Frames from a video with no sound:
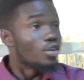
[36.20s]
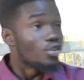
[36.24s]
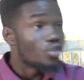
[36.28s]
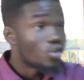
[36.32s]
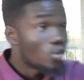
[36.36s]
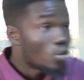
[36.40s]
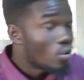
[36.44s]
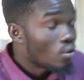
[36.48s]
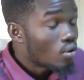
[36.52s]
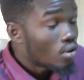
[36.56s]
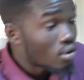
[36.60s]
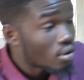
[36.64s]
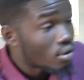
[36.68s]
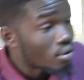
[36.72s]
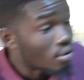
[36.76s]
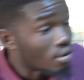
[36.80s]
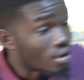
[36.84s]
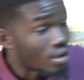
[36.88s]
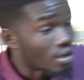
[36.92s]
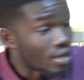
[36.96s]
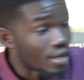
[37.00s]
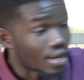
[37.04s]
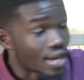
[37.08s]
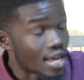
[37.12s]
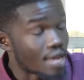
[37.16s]
You know,
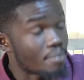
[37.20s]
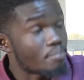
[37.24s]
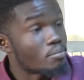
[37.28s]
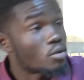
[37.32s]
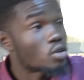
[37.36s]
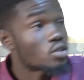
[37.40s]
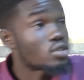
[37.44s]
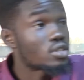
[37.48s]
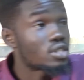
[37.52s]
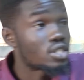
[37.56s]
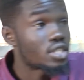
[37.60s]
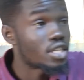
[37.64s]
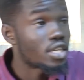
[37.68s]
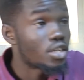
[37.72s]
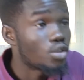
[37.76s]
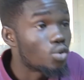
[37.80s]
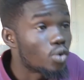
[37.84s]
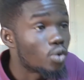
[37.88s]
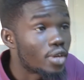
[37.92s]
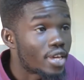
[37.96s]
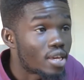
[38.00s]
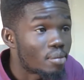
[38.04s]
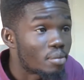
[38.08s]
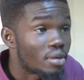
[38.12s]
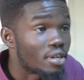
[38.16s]
I must say
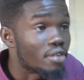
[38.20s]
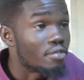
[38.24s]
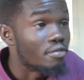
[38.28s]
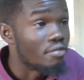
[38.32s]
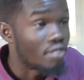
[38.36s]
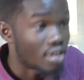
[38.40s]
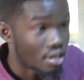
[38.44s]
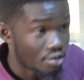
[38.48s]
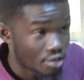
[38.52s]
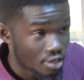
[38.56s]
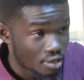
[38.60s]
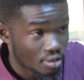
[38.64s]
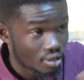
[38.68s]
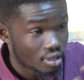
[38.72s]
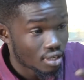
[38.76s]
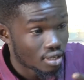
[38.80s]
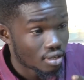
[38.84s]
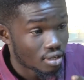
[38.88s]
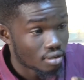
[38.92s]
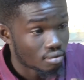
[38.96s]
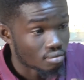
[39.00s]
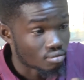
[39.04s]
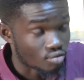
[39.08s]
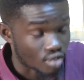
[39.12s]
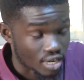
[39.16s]
you came at a very
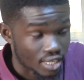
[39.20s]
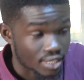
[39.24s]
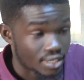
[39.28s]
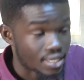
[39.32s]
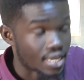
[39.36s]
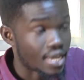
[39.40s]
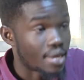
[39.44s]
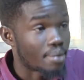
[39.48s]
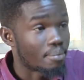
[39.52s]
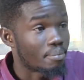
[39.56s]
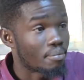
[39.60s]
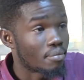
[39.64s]
right time.